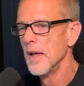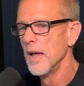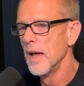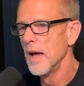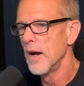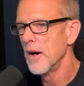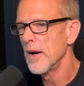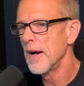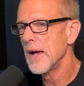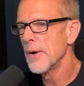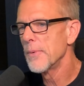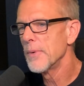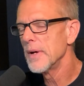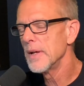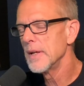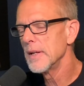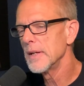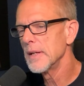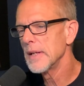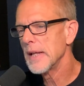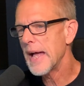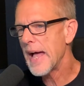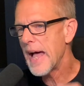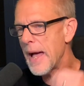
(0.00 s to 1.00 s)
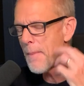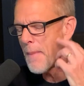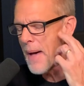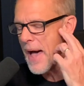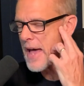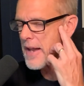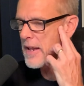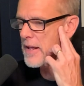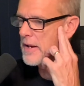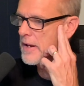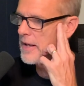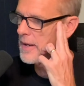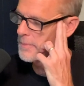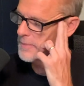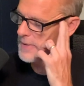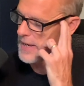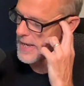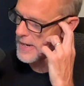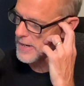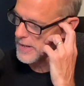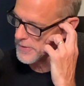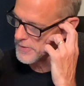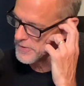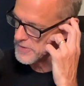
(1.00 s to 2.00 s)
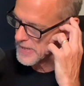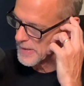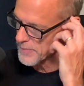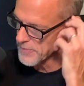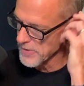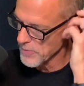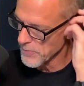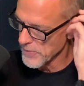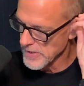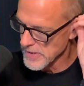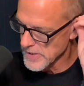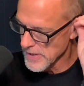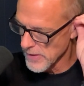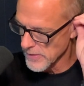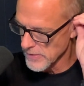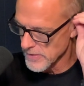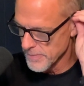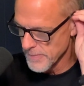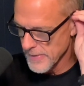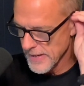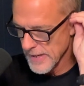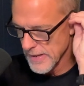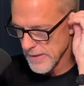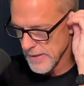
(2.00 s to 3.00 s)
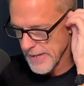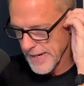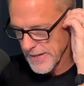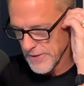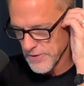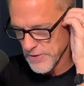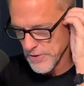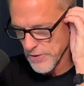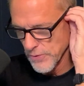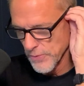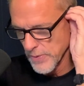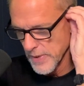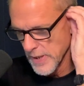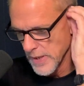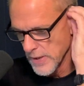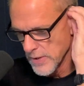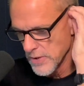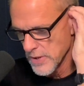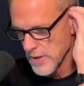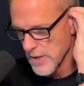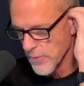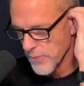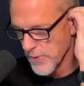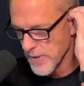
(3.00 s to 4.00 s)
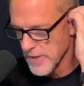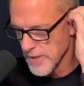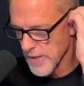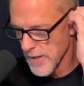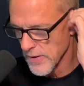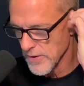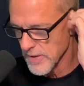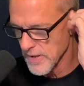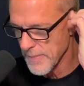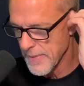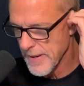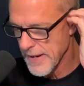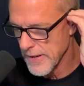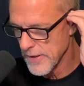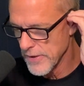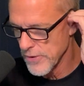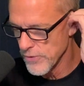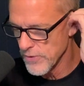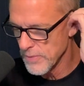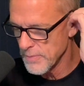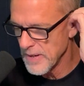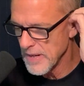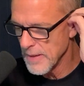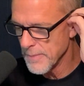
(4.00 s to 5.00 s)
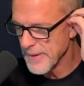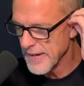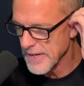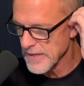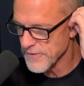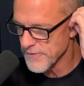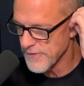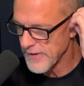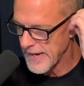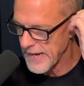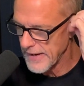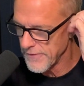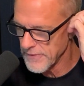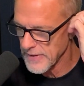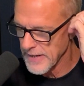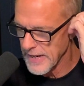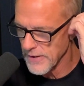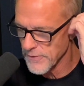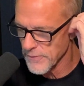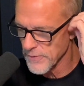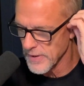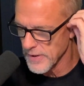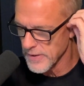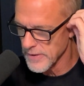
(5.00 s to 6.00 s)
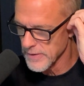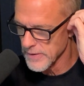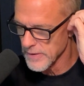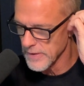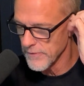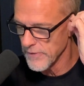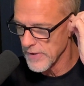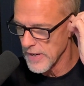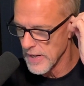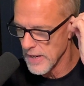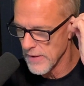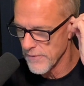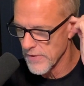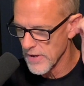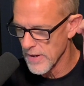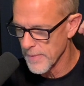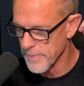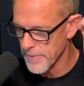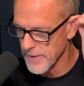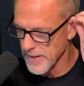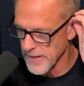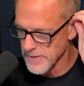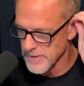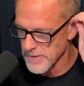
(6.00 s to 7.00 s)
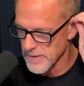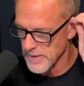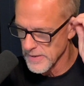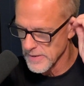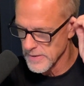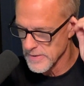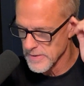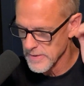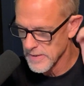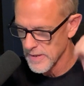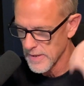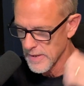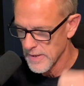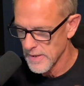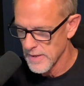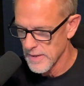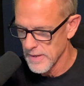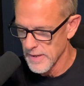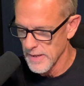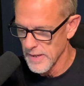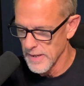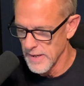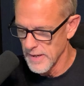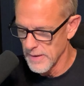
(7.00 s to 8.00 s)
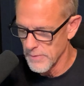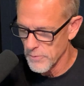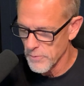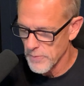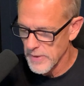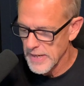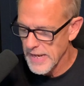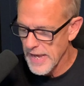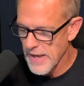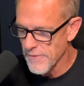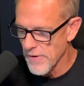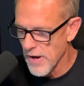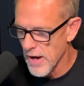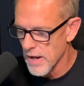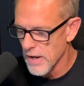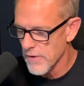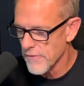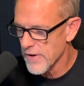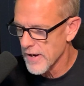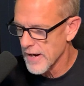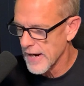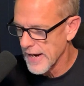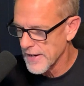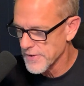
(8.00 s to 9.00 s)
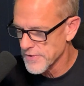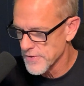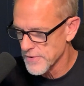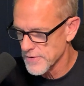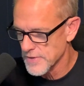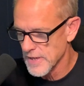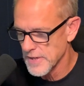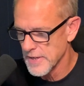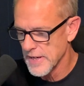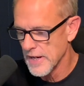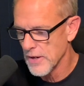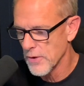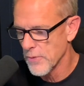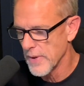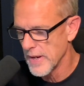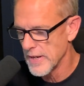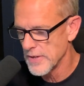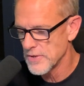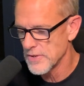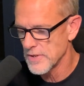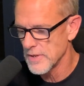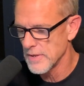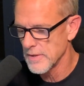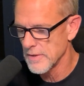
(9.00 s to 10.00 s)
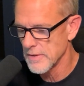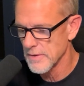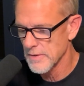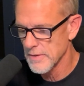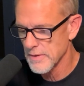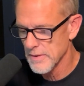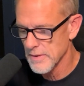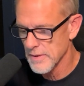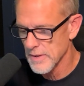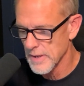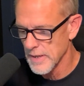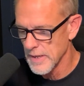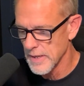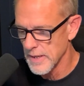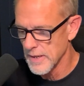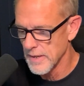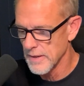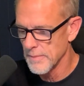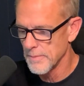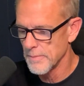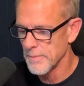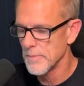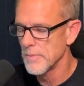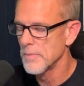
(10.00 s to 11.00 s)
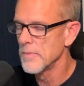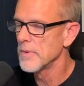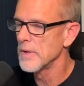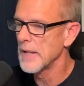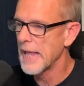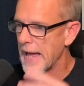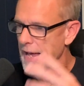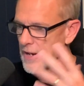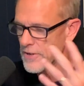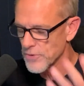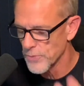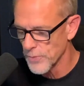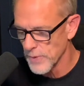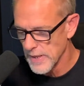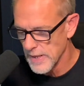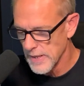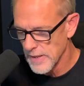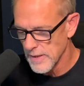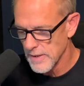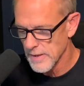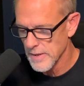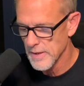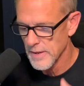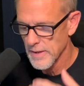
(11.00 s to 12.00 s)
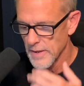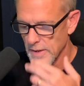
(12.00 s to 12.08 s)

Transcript: All right. Well, how about an update on something we talked about last two weeks? You know, we talked about who would be the best 5K runner of all of our presidents. Uh, we gave all of our answers on that question um, last week.